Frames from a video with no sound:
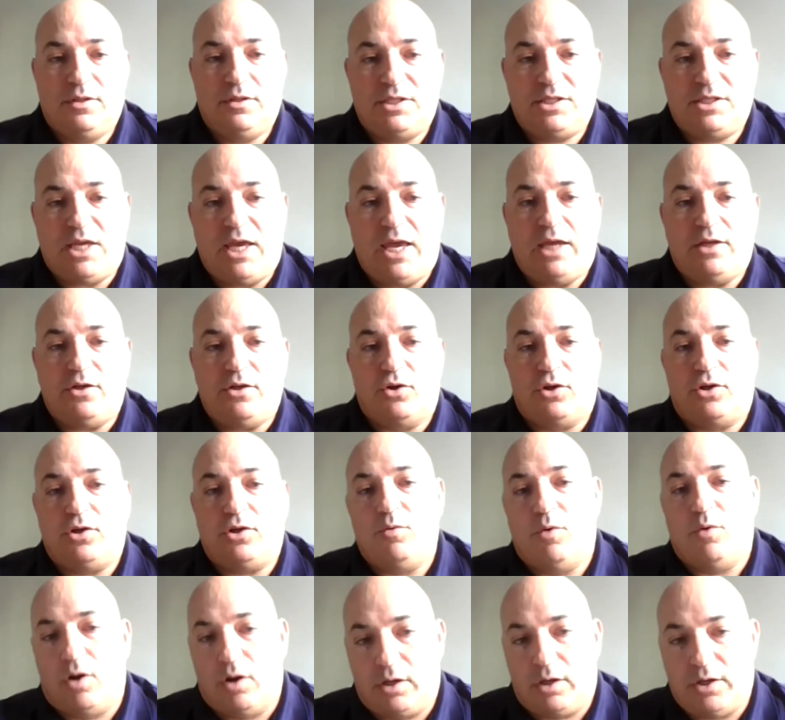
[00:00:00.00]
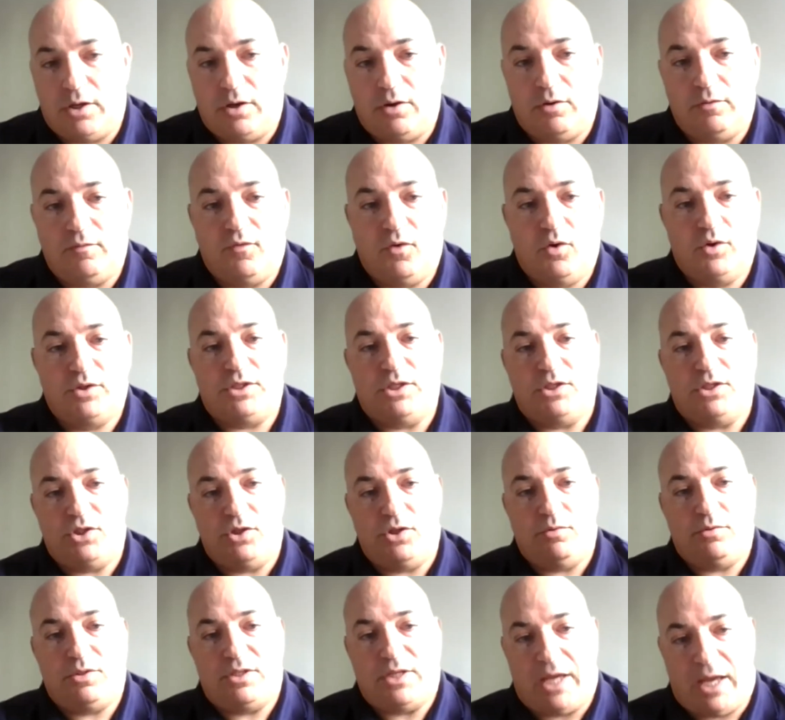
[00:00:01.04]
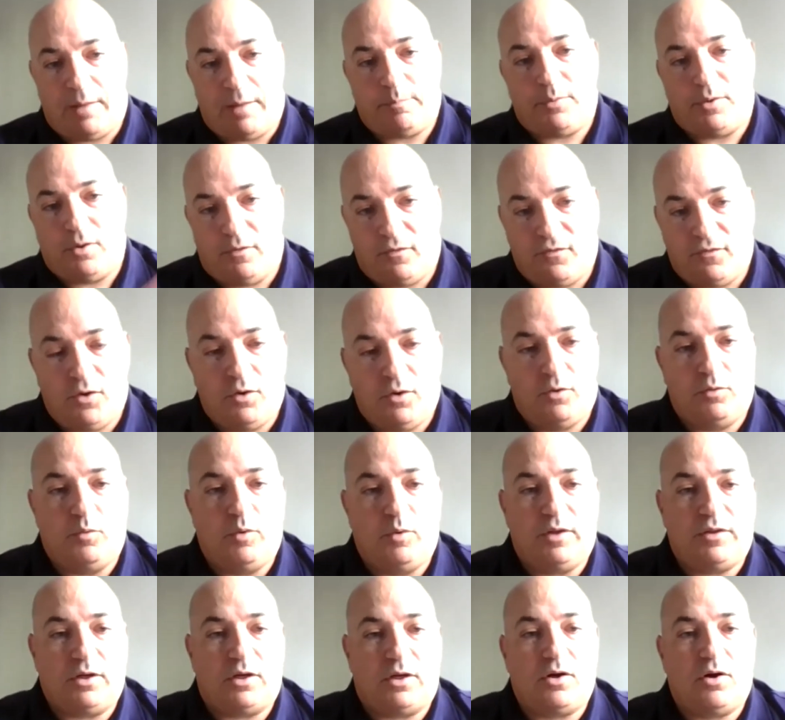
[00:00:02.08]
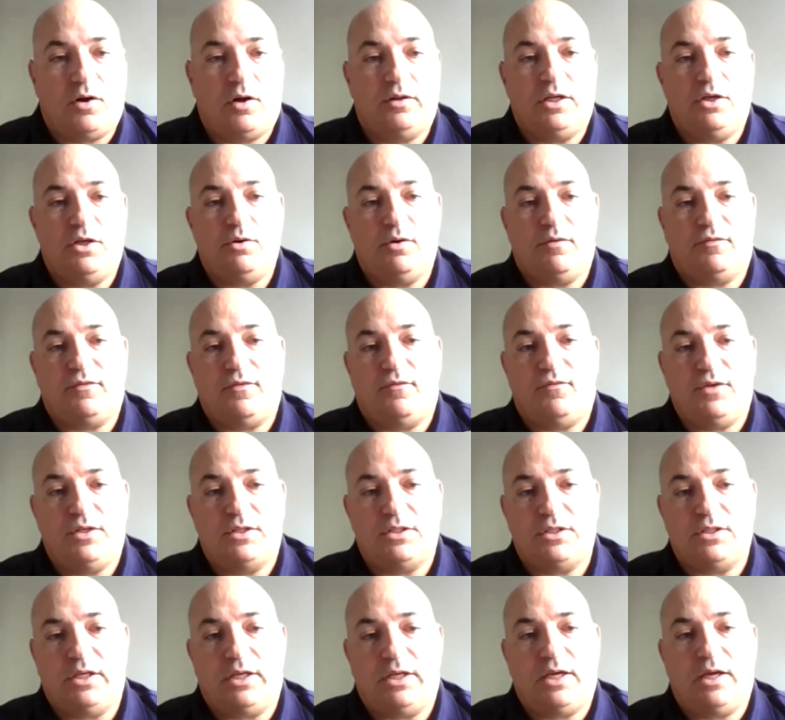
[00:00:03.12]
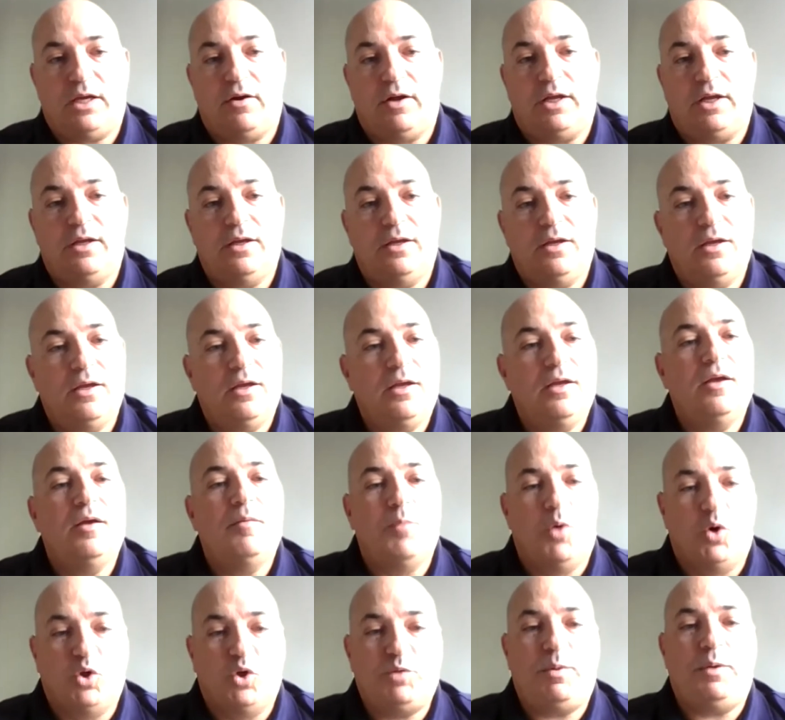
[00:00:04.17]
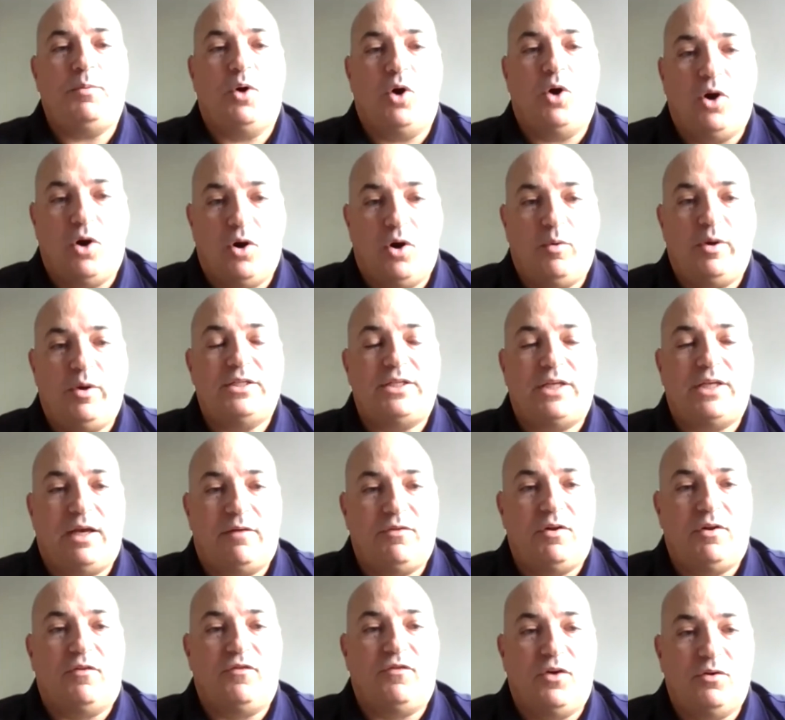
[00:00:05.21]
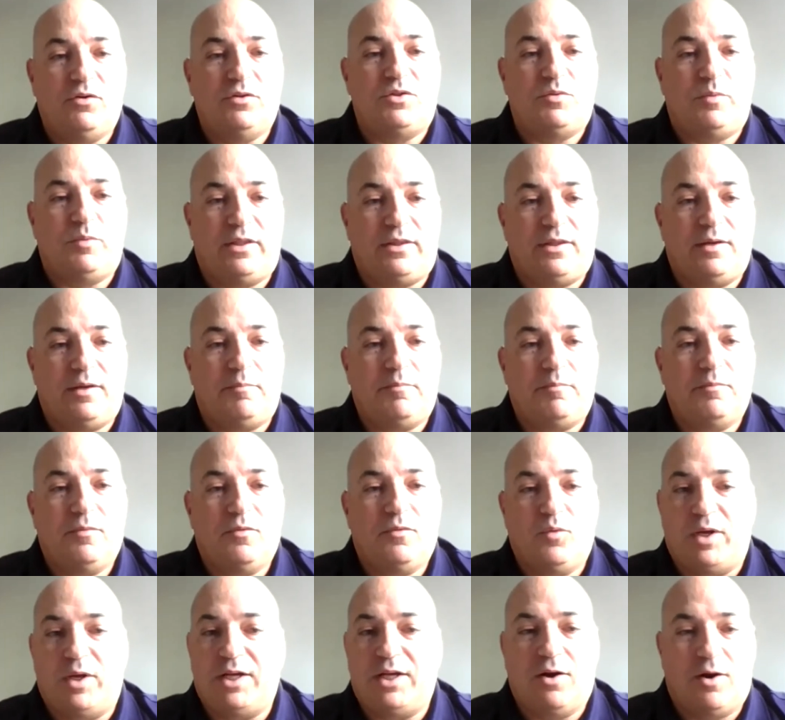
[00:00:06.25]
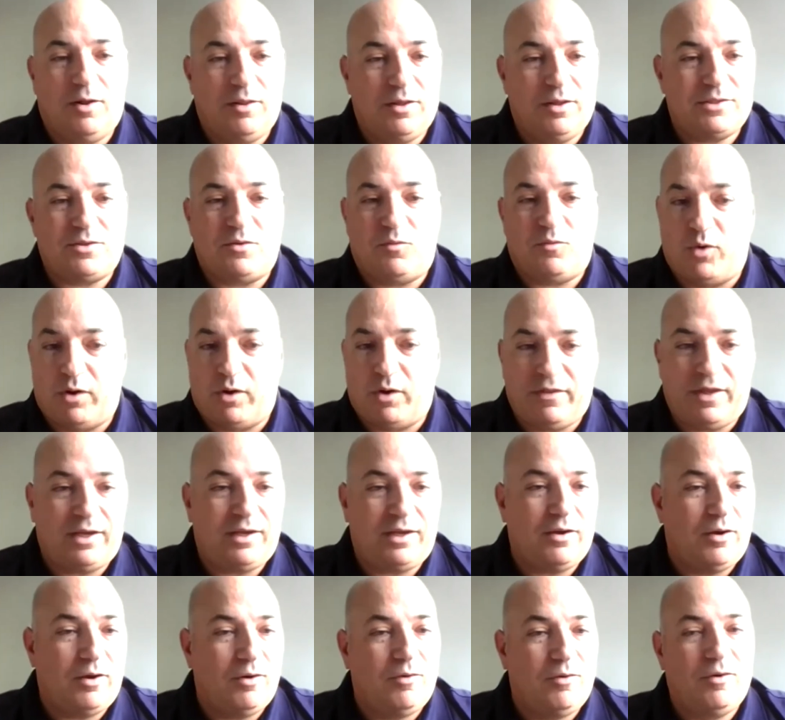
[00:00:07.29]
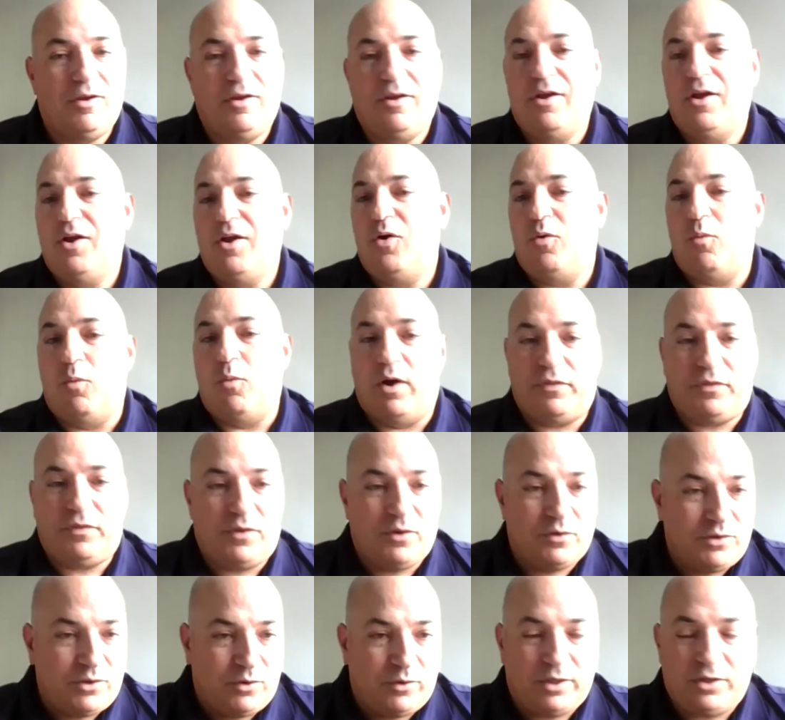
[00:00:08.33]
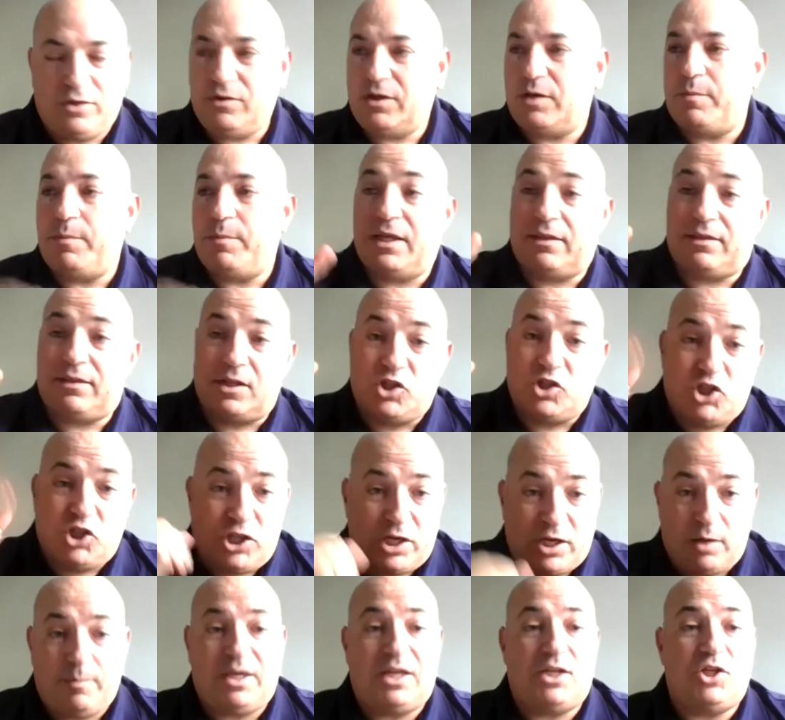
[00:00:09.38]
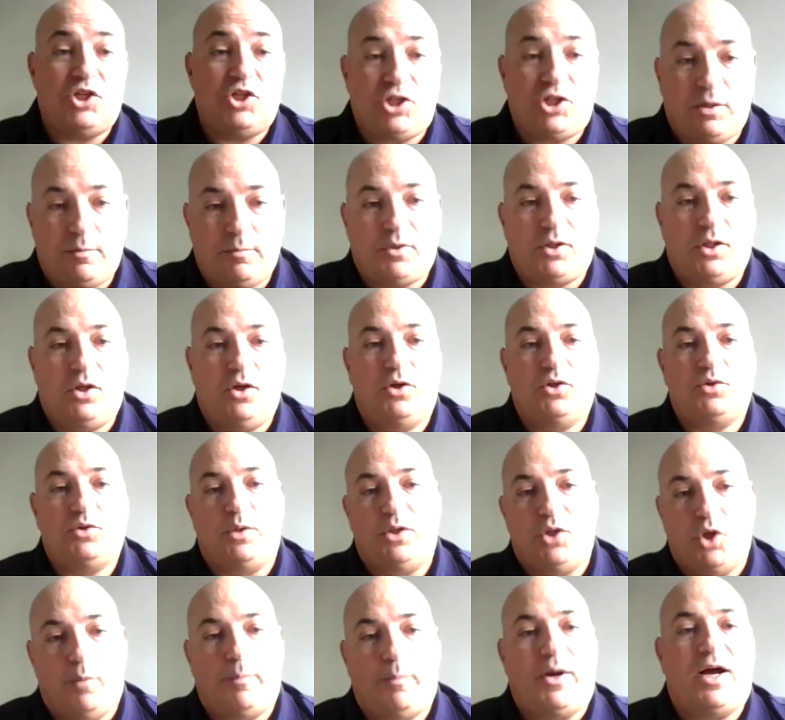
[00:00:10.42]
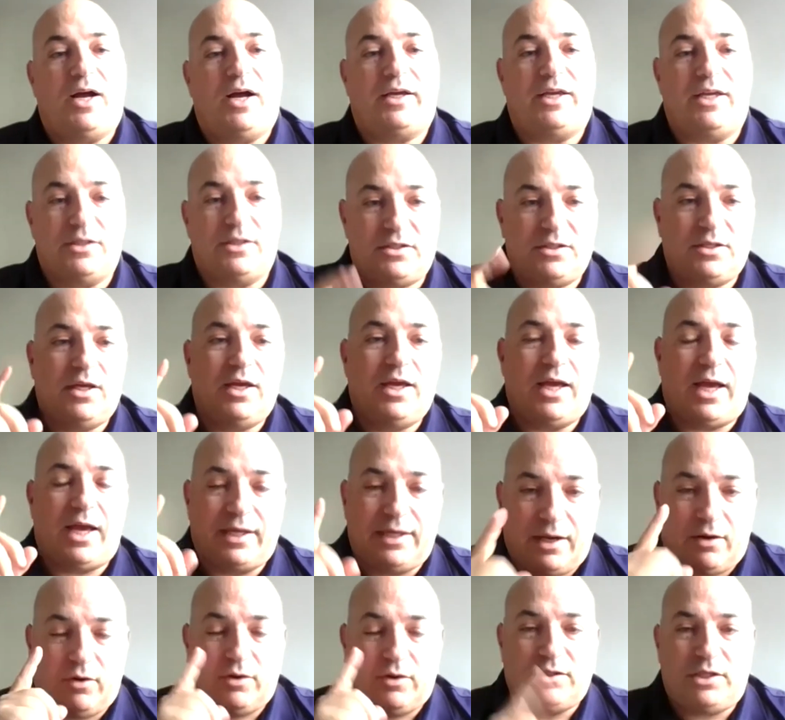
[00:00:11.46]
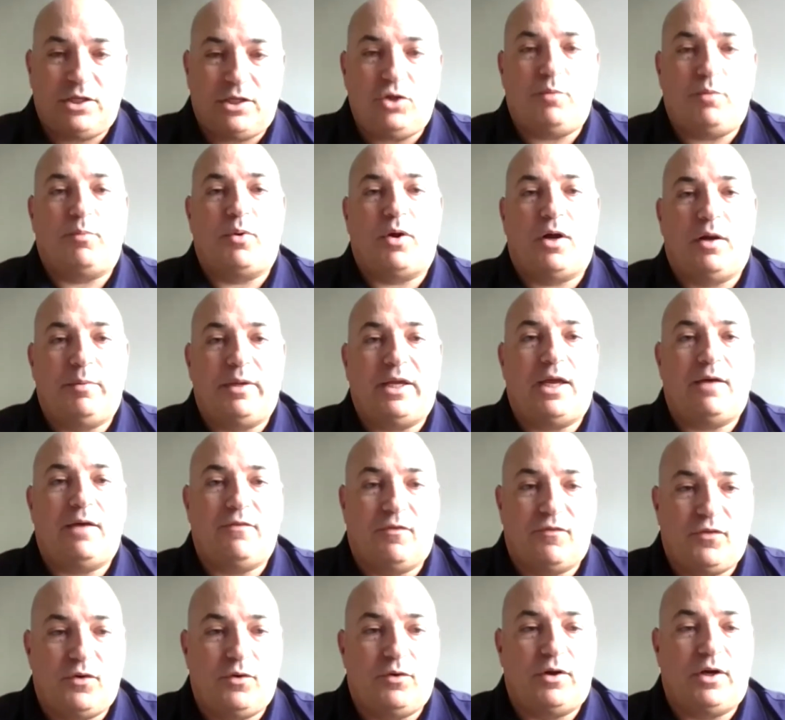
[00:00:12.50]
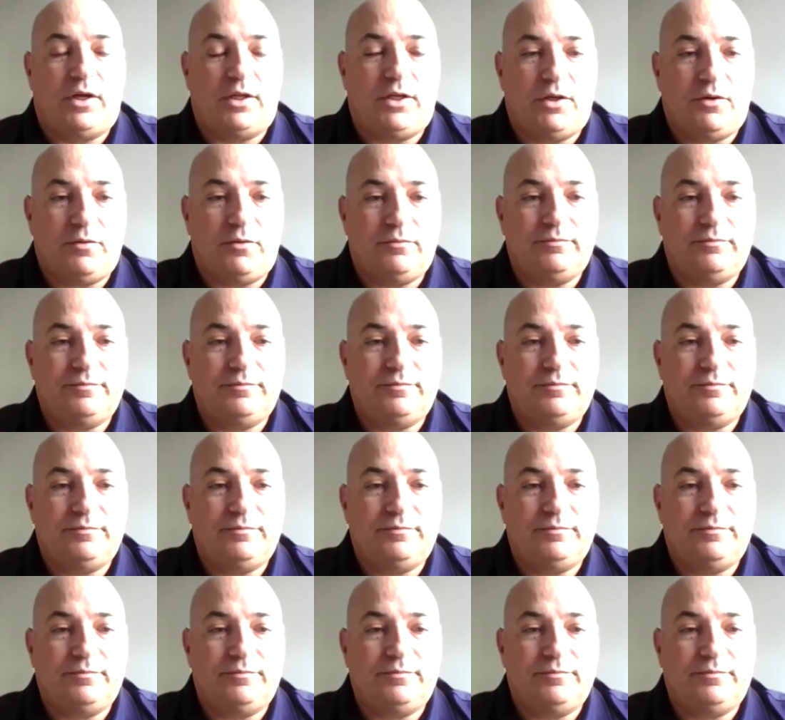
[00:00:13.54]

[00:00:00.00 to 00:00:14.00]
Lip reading: scan your QR code versus you tap their phone with a card that you have to physically carry. Most people always have their phones with them, regardless of where they go, what they're doing. You could be at the gym in gym clothes with no pockets. I guarantee you probably have your phone on you.